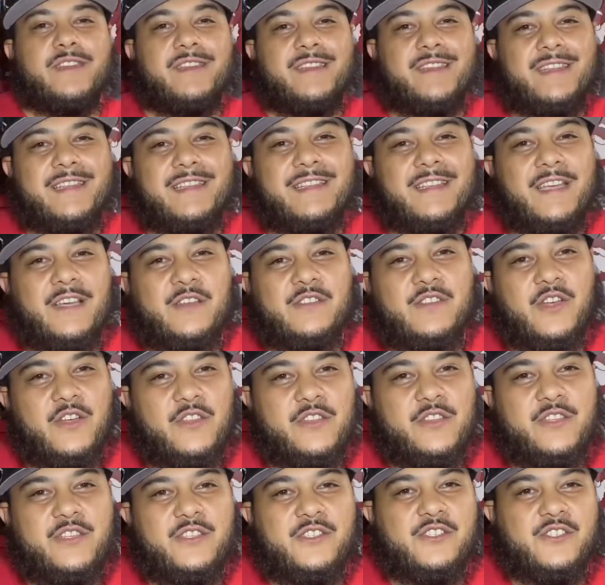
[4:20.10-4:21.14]
the details
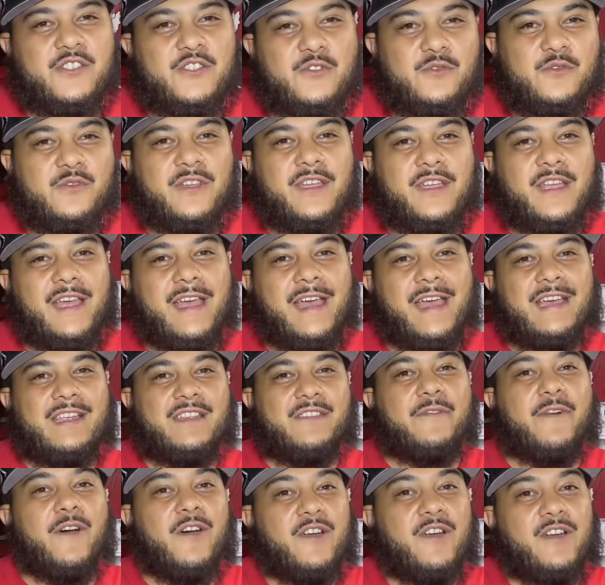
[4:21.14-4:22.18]
on this shoe as
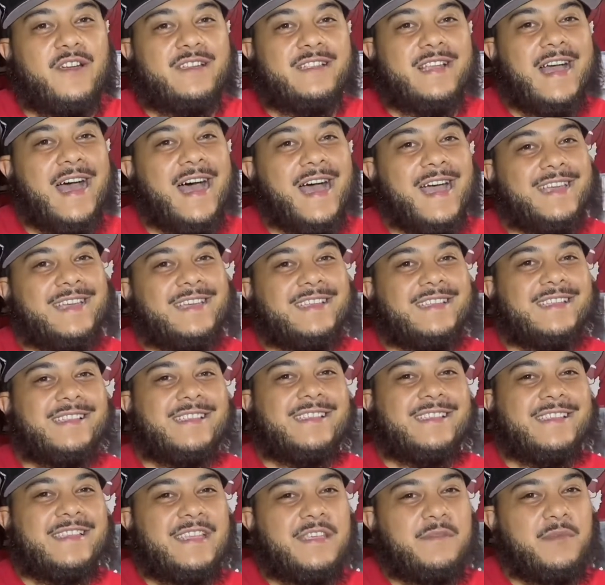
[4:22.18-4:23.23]
far as I can
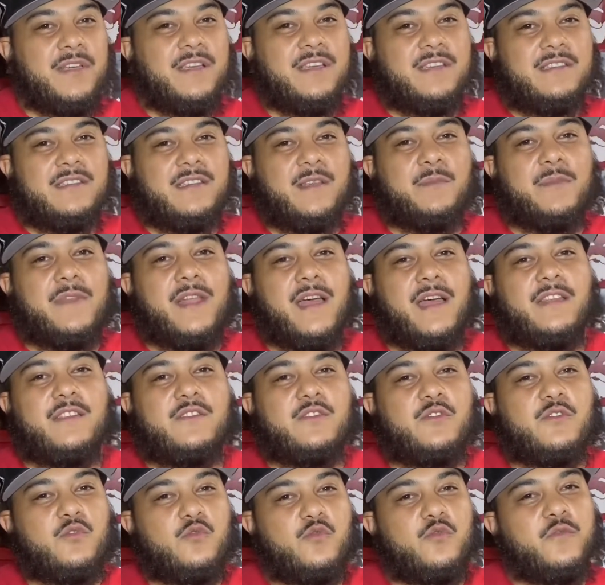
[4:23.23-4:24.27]
see, because I'm not
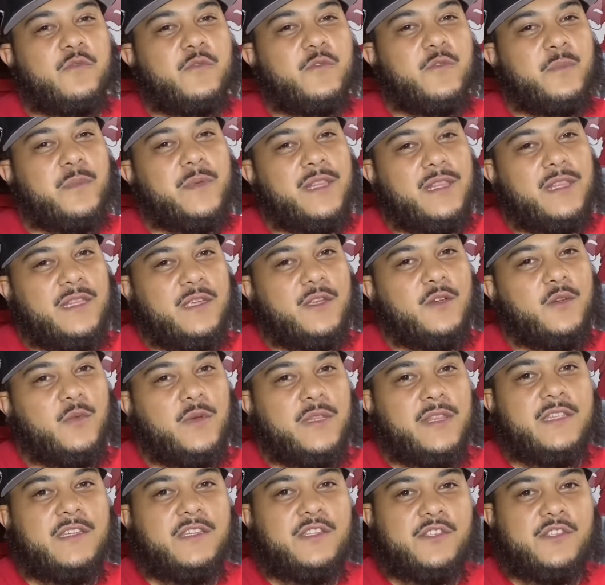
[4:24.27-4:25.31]
too familiar with
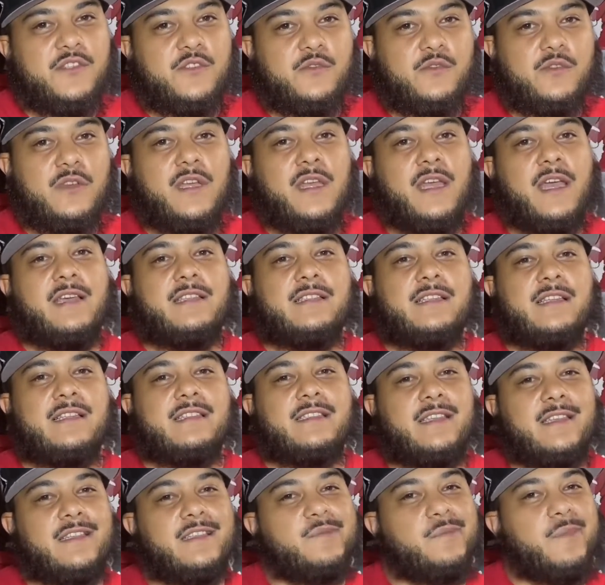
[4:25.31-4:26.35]
this shoe. As I
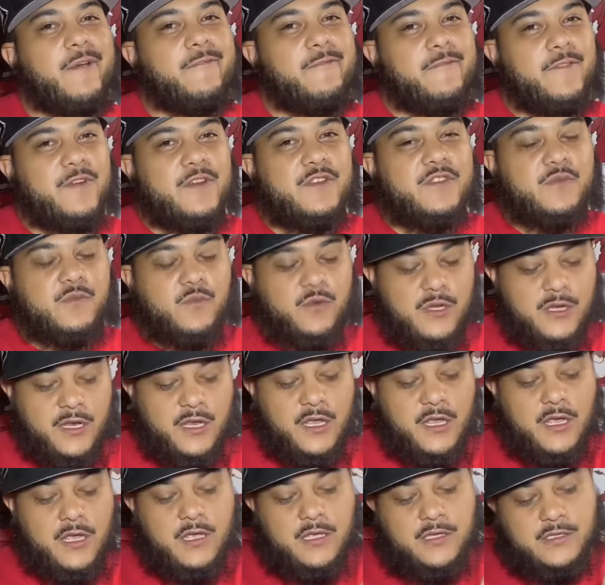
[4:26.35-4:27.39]
said, it's my first one.
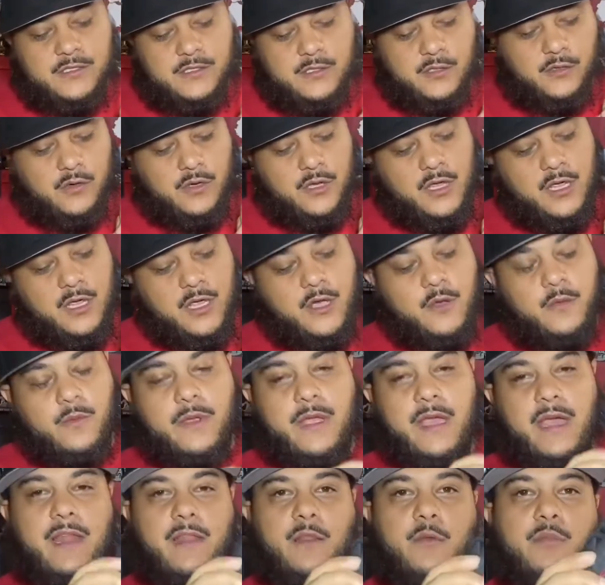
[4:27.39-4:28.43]
So we
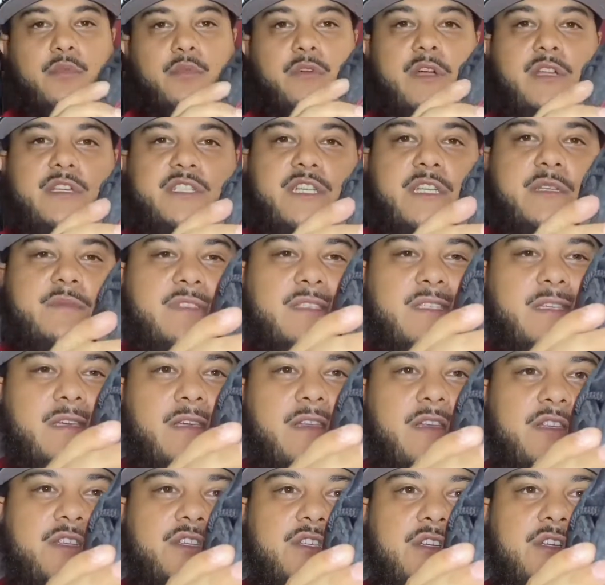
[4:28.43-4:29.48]
got LeBron James
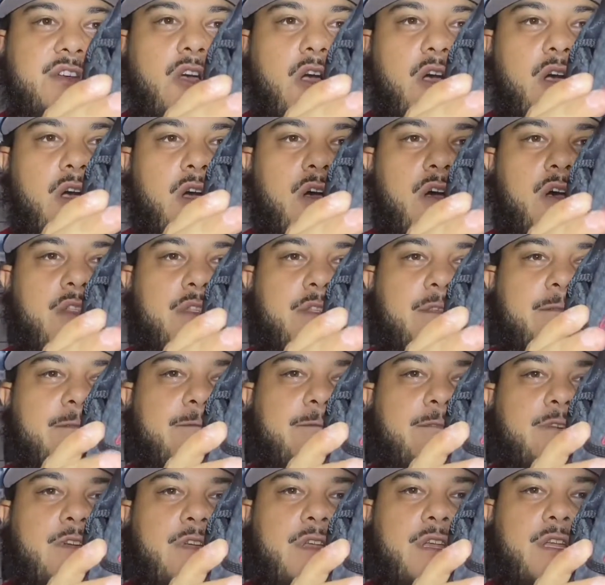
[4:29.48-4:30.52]
signature on the
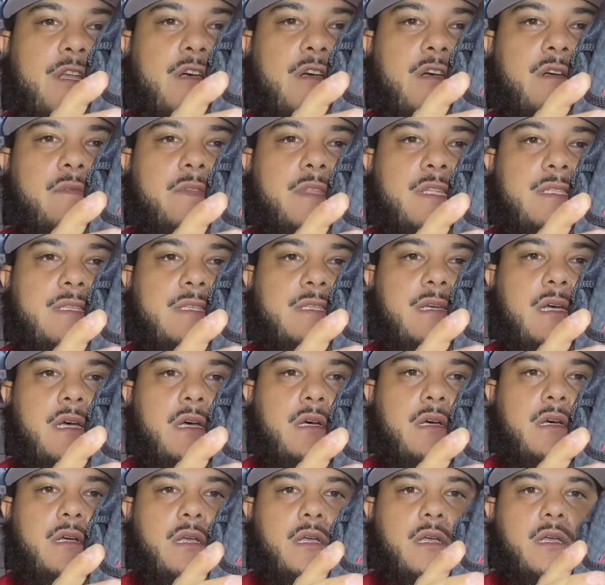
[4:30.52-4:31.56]
front of the
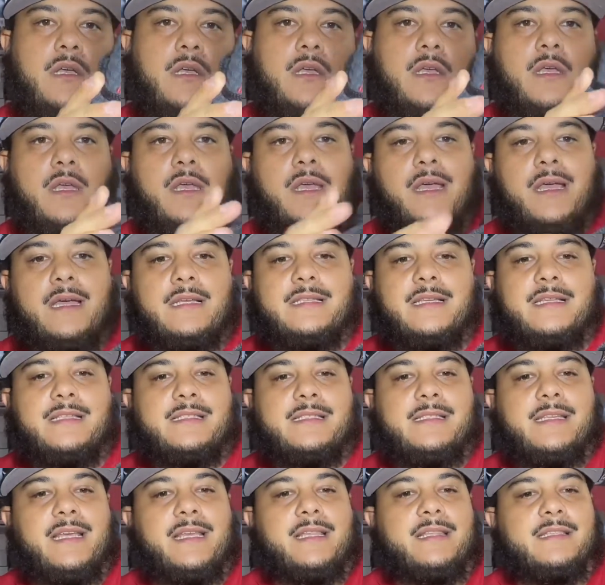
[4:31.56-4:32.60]
tongue. As I
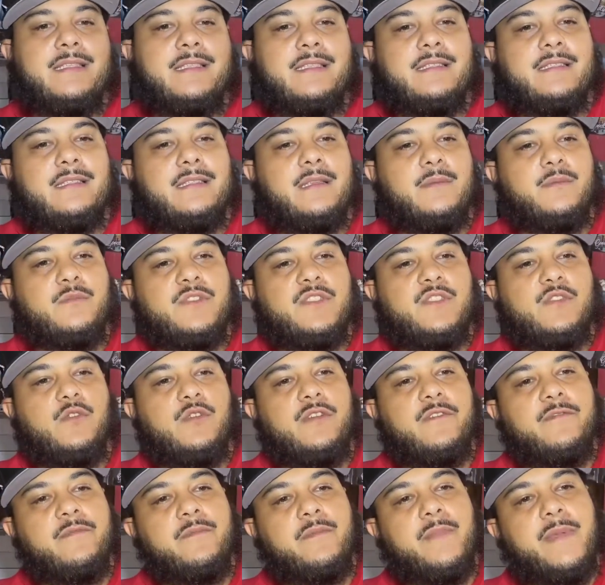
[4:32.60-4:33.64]
said, this is some sort
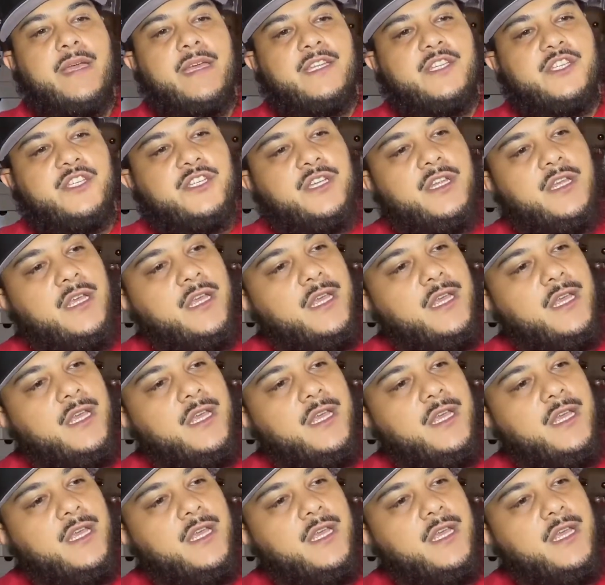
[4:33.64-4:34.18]
of mesh.